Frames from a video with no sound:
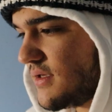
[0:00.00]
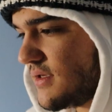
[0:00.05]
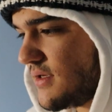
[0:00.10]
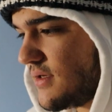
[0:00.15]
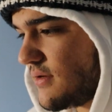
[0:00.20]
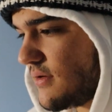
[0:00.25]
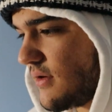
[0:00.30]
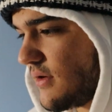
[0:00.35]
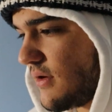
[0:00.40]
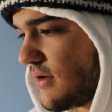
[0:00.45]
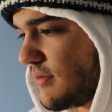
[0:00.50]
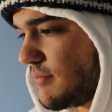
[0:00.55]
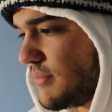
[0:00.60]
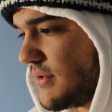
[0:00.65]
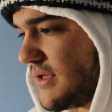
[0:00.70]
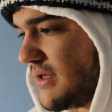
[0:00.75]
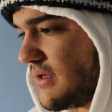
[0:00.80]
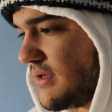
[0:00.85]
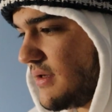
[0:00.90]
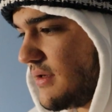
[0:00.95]
E, R,
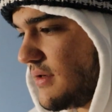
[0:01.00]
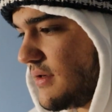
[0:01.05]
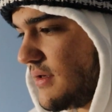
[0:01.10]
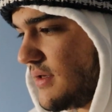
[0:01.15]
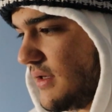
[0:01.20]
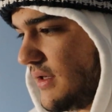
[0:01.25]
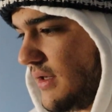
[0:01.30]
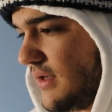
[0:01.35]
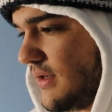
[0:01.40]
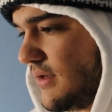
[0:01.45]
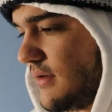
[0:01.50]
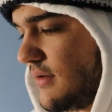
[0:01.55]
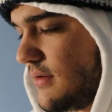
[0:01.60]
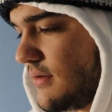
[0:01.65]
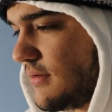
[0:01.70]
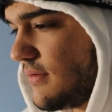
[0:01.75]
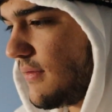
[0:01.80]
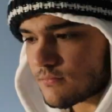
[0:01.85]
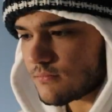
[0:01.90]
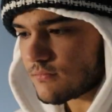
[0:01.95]
P, E.
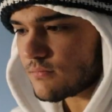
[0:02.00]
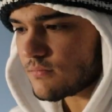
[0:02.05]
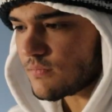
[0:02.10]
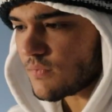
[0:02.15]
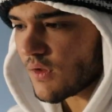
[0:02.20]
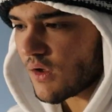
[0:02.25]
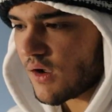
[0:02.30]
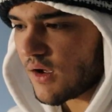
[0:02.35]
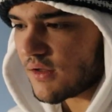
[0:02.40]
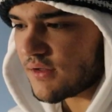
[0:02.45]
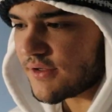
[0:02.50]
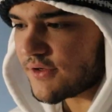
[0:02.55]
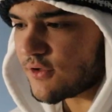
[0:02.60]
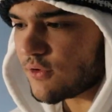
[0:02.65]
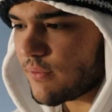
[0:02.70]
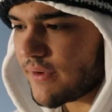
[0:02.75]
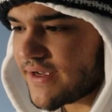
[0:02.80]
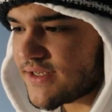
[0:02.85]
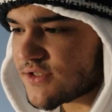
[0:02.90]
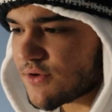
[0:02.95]
A
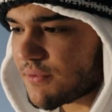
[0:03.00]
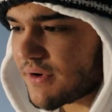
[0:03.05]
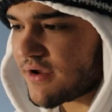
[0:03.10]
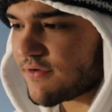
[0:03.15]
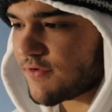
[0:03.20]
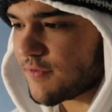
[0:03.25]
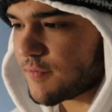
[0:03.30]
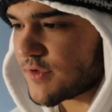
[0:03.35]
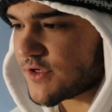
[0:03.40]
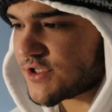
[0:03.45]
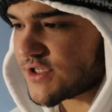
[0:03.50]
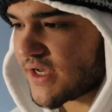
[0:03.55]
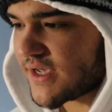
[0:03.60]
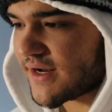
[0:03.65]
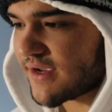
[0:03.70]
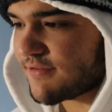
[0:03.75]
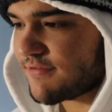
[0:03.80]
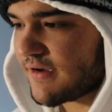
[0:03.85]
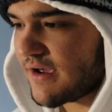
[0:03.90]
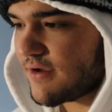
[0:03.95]
little ways away from the shed,
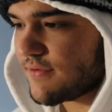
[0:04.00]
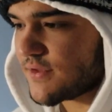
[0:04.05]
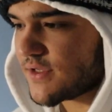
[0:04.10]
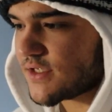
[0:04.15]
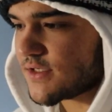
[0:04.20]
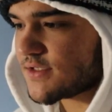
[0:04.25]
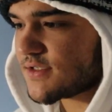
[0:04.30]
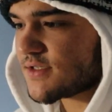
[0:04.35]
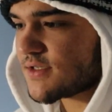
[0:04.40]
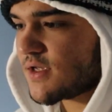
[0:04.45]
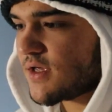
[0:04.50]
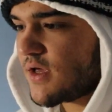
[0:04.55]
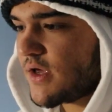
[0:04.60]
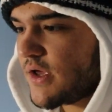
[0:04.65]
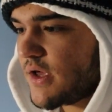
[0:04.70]
I found this